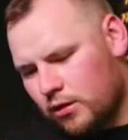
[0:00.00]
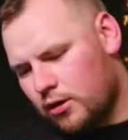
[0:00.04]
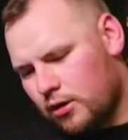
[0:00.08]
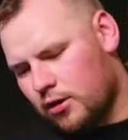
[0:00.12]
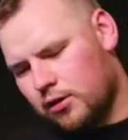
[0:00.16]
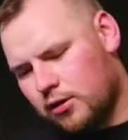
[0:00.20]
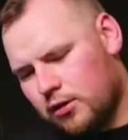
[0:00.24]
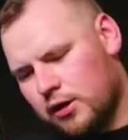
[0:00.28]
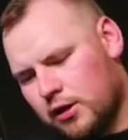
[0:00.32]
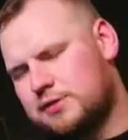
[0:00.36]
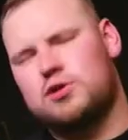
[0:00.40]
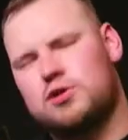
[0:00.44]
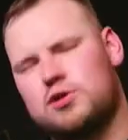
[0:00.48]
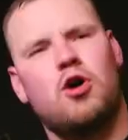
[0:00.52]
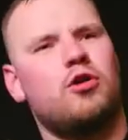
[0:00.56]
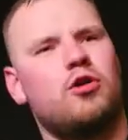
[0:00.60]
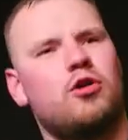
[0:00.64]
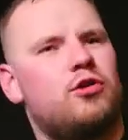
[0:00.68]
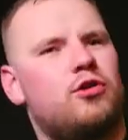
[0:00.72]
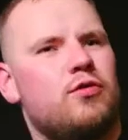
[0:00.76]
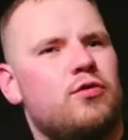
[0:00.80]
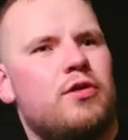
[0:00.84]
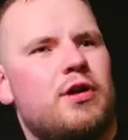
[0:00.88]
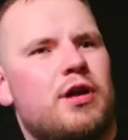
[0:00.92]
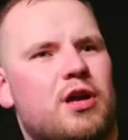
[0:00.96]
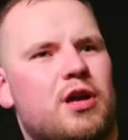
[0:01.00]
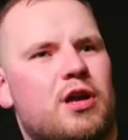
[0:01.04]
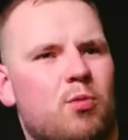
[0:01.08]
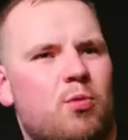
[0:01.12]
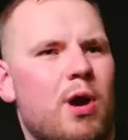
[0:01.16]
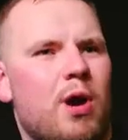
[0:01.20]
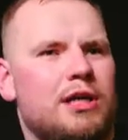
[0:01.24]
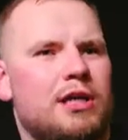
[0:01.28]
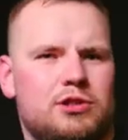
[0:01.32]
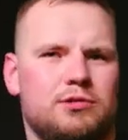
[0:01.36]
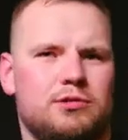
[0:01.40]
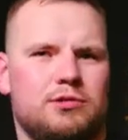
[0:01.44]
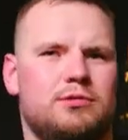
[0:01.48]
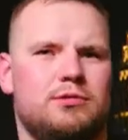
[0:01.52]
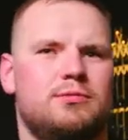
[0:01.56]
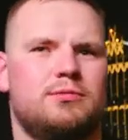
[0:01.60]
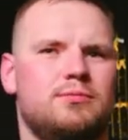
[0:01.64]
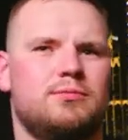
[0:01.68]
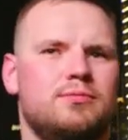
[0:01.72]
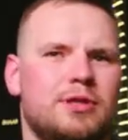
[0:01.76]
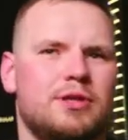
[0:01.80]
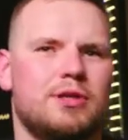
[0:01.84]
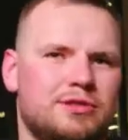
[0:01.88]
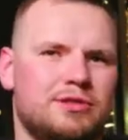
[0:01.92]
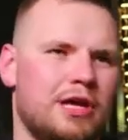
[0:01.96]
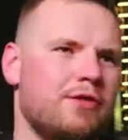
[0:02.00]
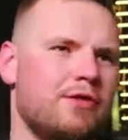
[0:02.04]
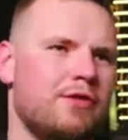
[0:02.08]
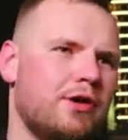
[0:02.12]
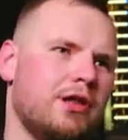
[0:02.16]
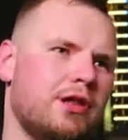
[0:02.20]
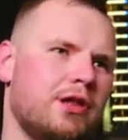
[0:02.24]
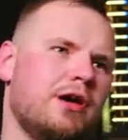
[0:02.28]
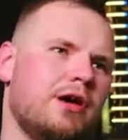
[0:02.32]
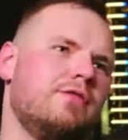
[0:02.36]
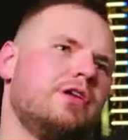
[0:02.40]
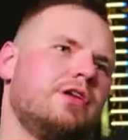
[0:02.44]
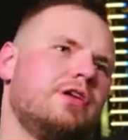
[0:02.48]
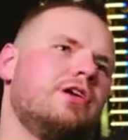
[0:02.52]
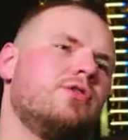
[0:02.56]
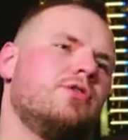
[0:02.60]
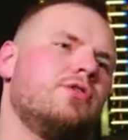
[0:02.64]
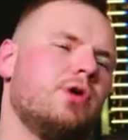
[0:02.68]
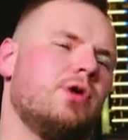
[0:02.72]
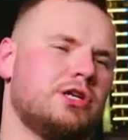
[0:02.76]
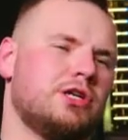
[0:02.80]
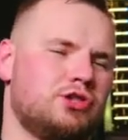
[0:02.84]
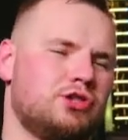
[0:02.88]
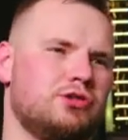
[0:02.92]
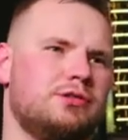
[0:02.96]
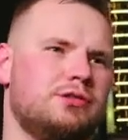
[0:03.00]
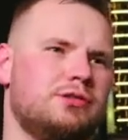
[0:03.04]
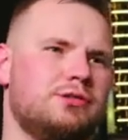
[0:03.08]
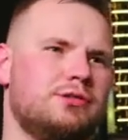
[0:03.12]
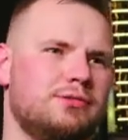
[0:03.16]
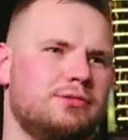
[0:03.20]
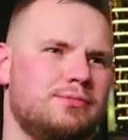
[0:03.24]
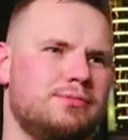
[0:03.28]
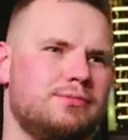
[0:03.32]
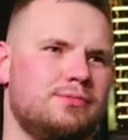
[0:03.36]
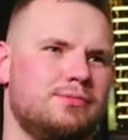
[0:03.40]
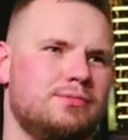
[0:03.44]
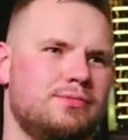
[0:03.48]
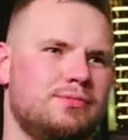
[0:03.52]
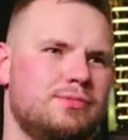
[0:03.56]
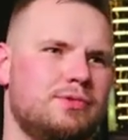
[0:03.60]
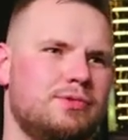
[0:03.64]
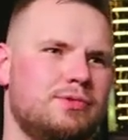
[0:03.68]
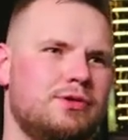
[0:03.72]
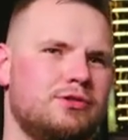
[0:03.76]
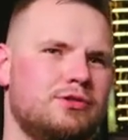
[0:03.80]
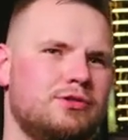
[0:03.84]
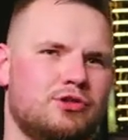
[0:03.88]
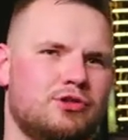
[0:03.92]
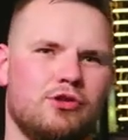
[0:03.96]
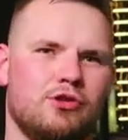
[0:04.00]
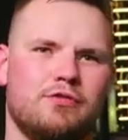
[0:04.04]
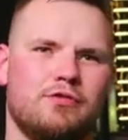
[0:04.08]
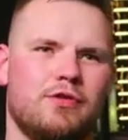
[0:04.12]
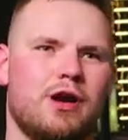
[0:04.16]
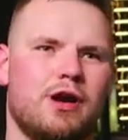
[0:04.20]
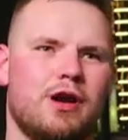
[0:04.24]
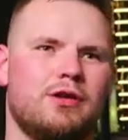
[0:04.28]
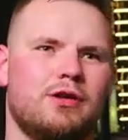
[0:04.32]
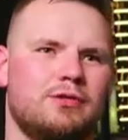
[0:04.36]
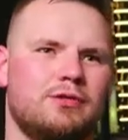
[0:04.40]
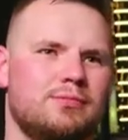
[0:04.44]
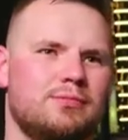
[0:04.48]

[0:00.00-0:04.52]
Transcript: Let's go to the questions. Does anyone have any questions so far?